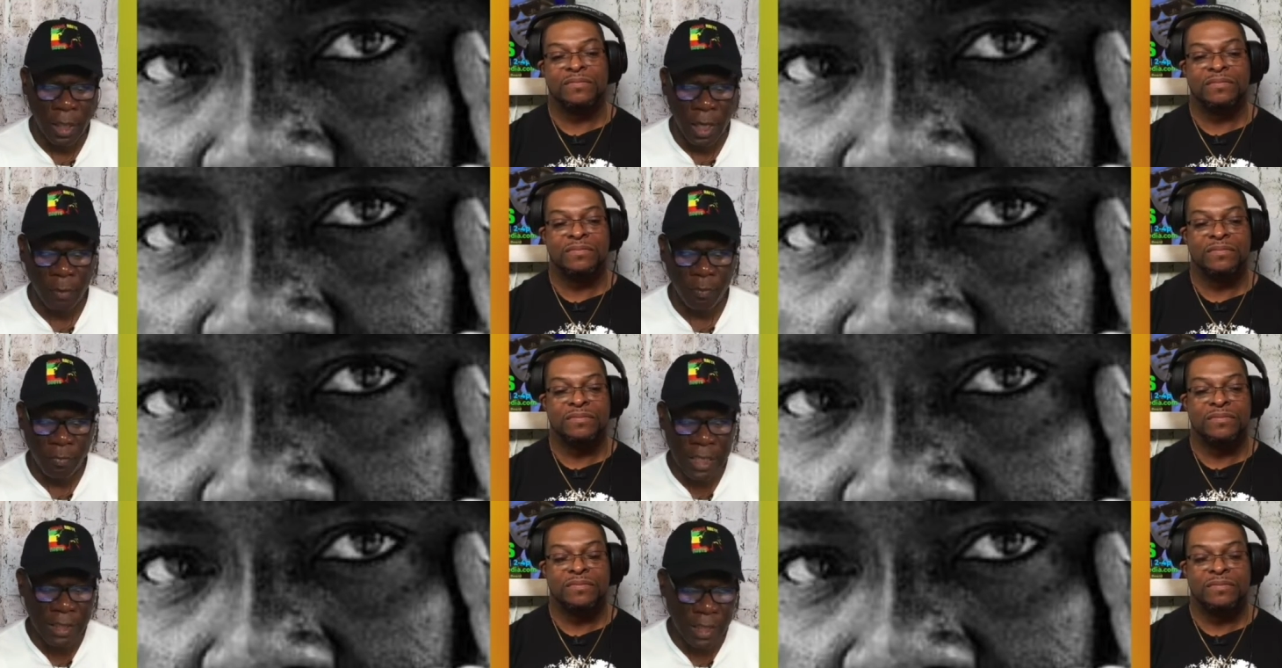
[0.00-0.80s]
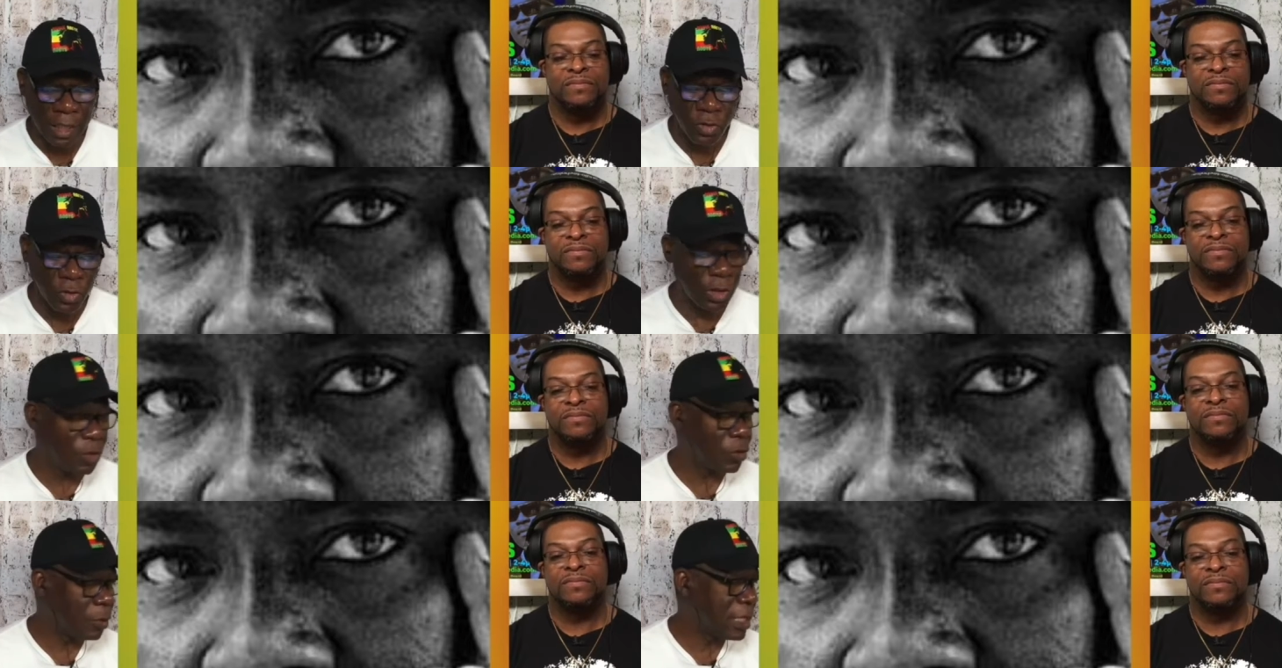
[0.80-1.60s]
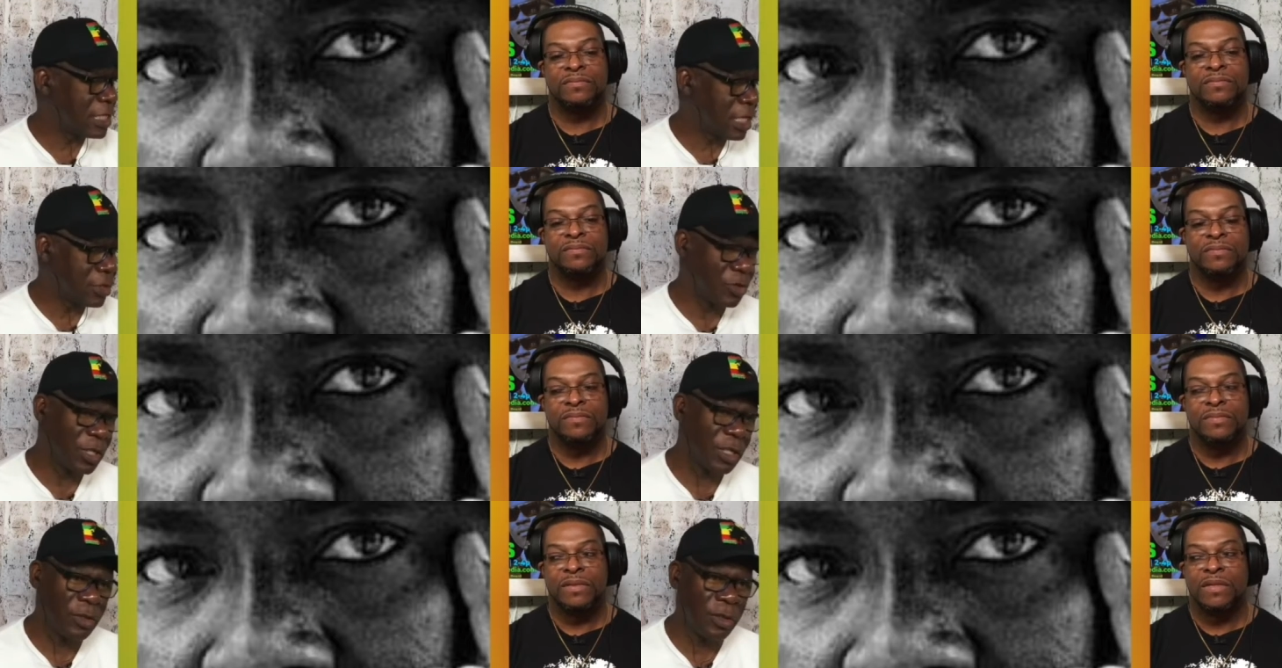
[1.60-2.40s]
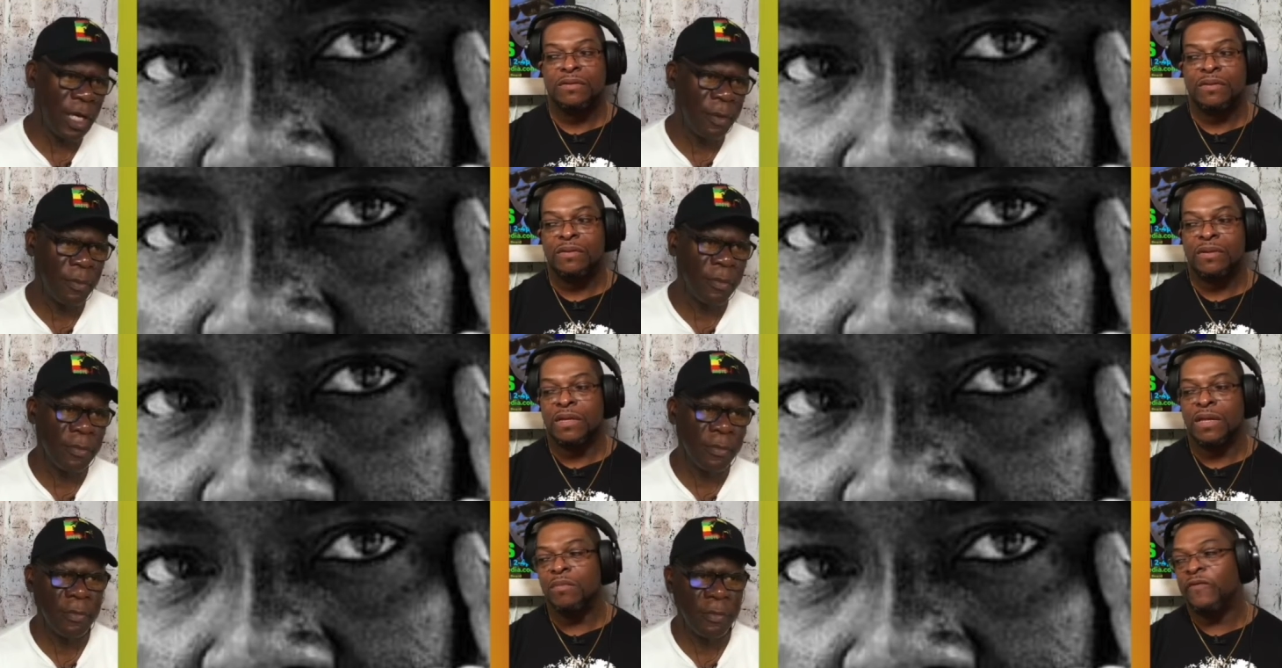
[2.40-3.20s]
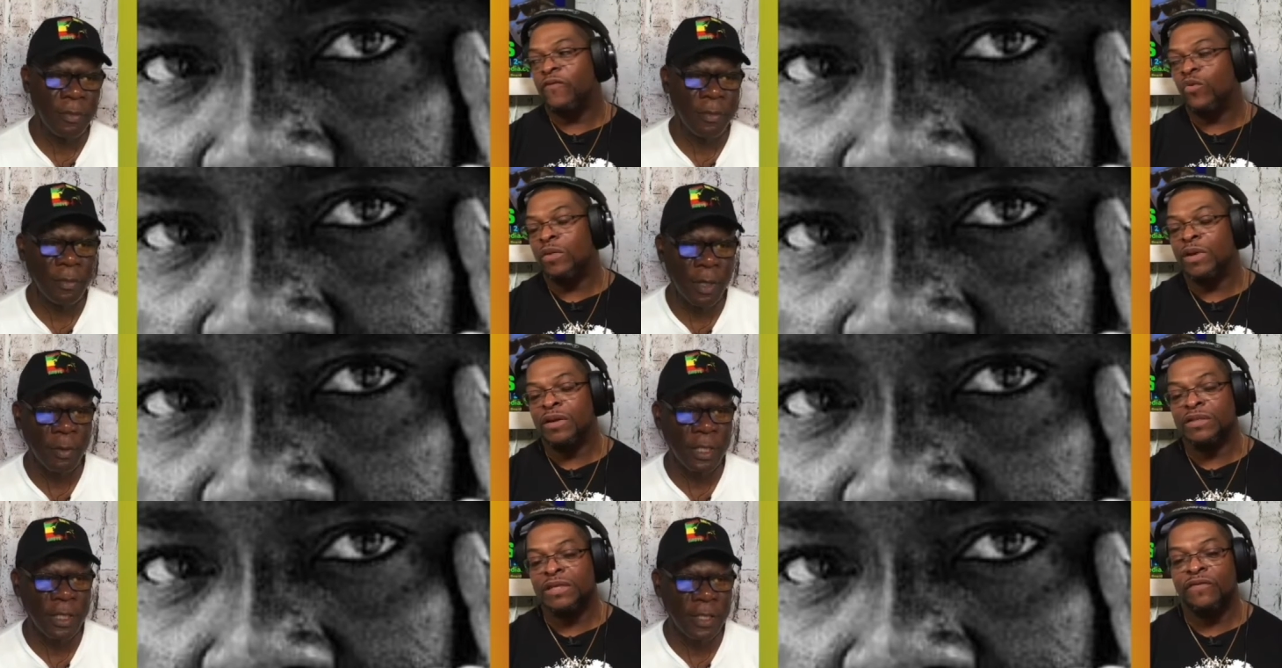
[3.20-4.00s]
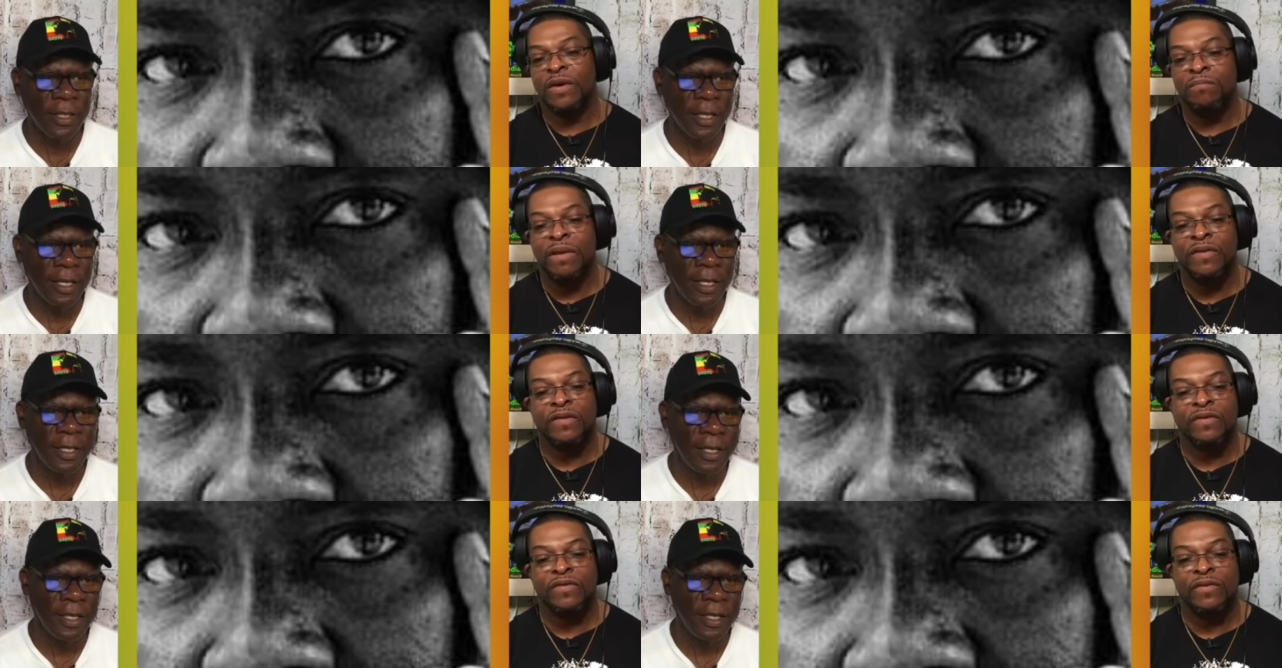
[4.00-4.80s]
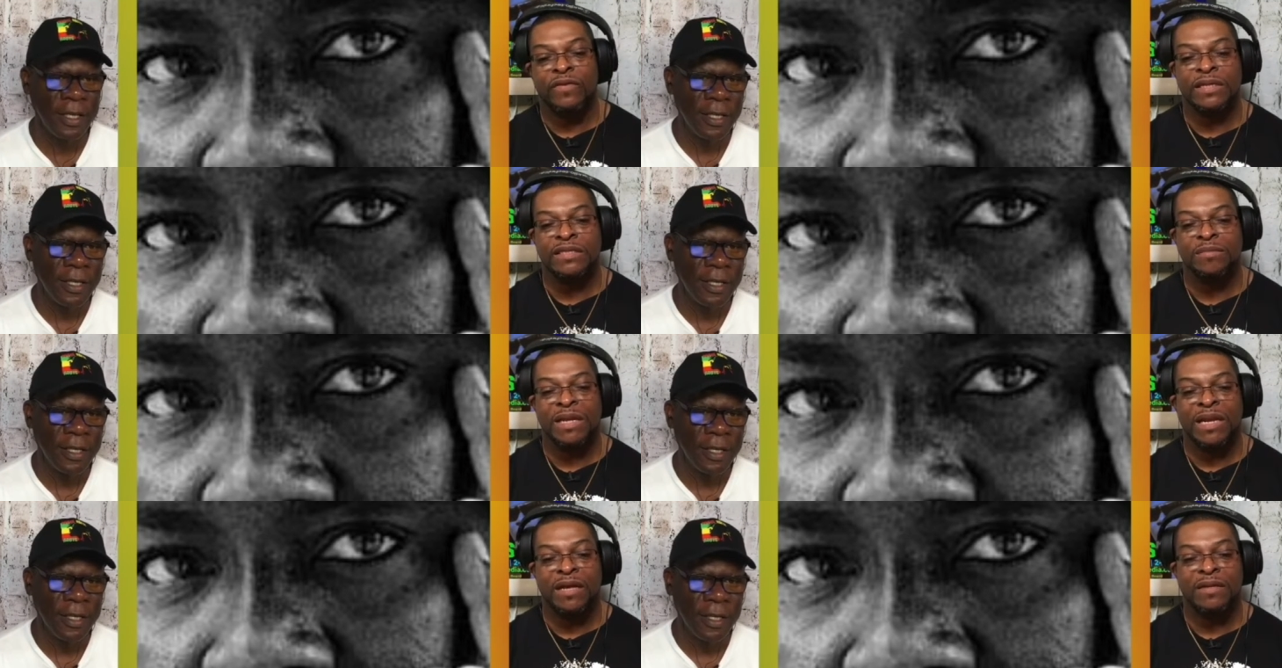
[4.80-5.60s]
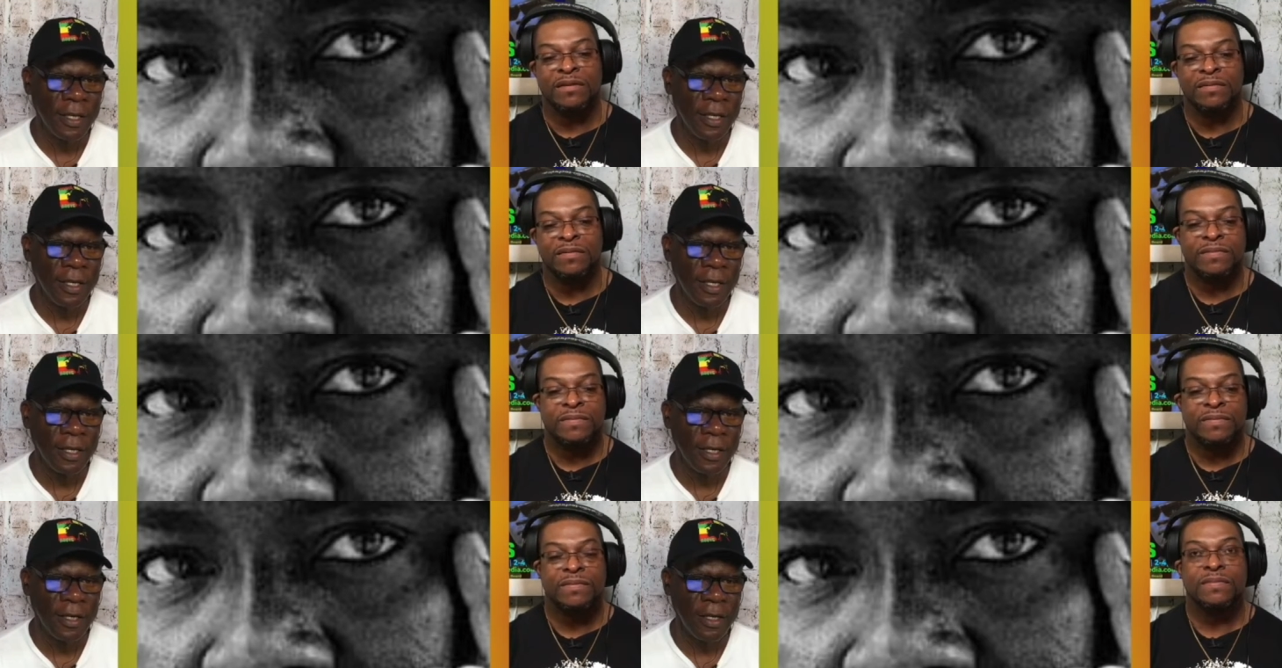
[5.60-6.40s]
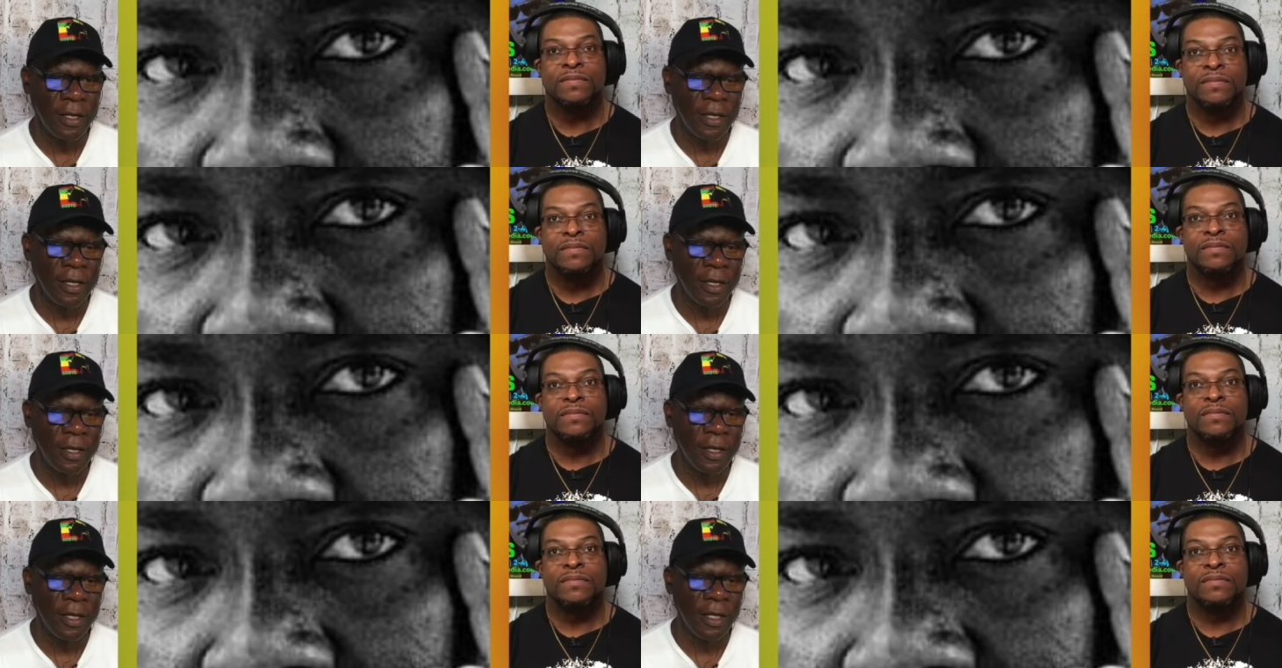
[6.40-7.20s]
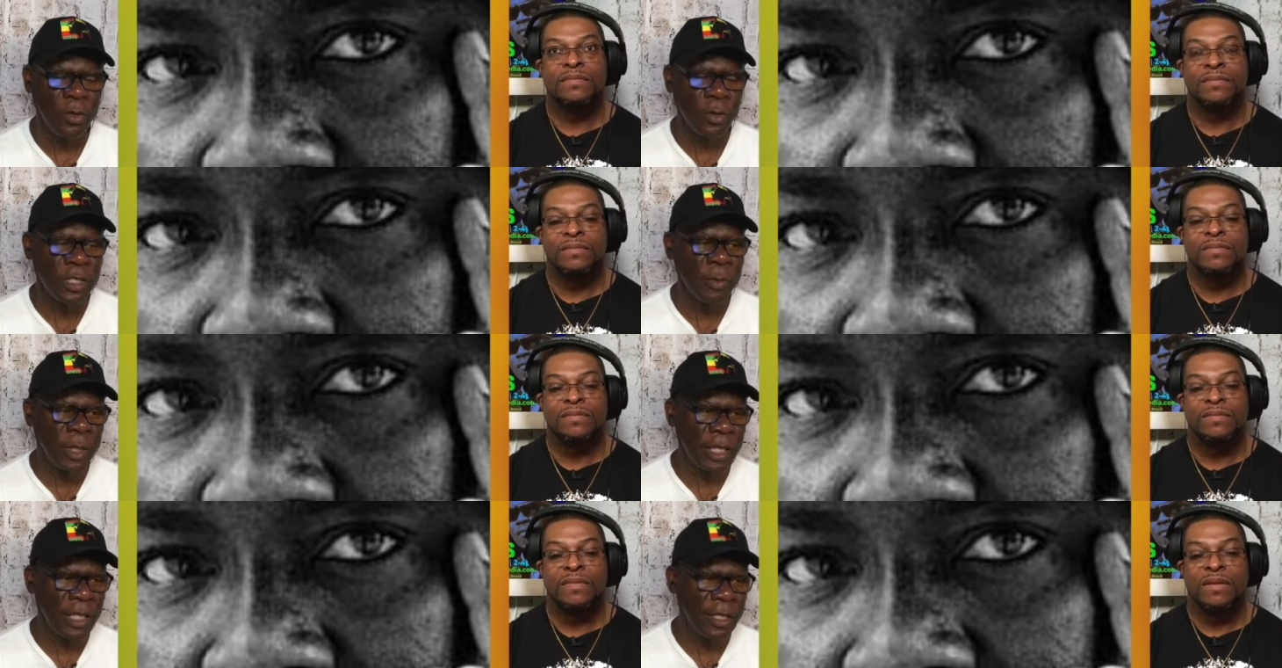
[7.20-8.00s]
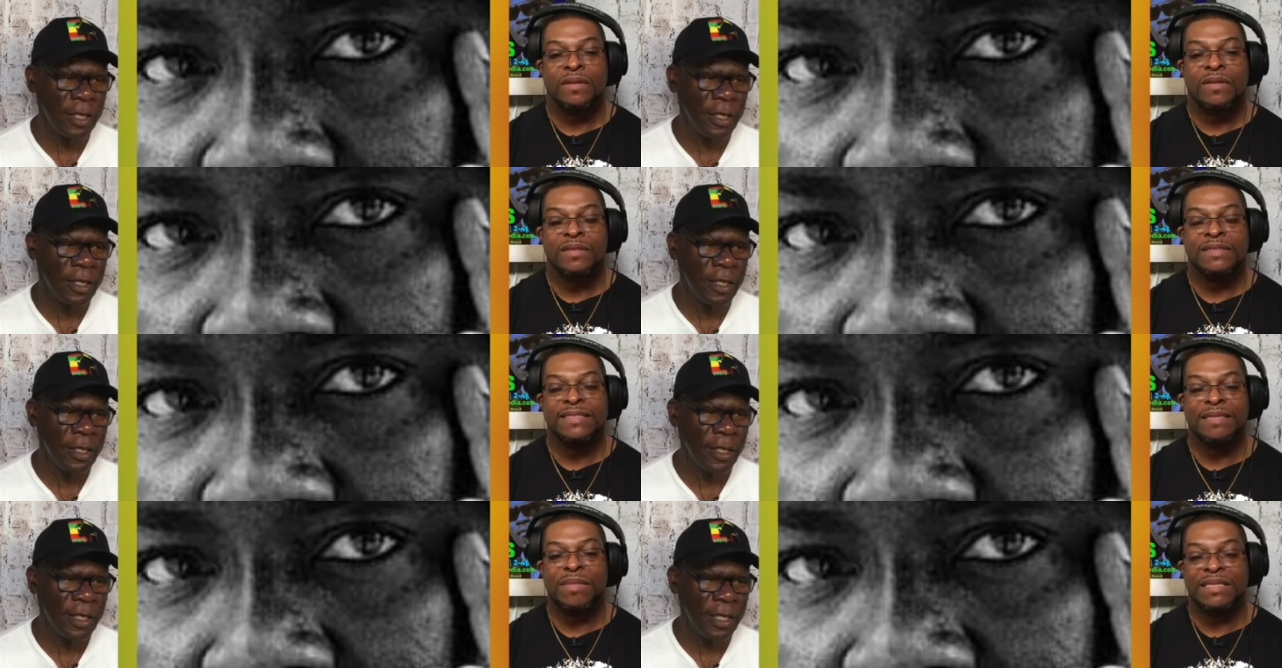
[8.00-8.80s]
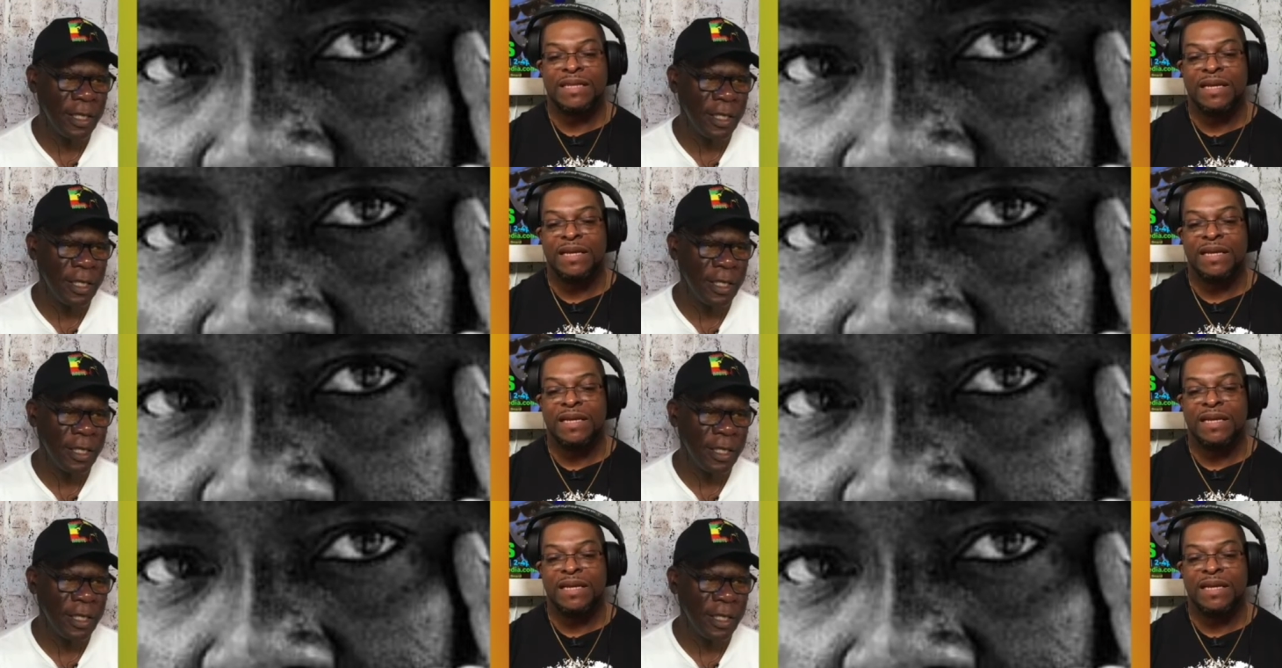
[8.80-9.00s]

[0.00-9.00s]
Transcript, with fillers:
Speaker 1: at Beeston Street. You know Beeston Street. That um,
Speaker 2: yeah, and all man, used to live at Beeston Street and Simit Lane.
Speaker 1: Simit. You know Simit Lane.
Speaker 2: Simit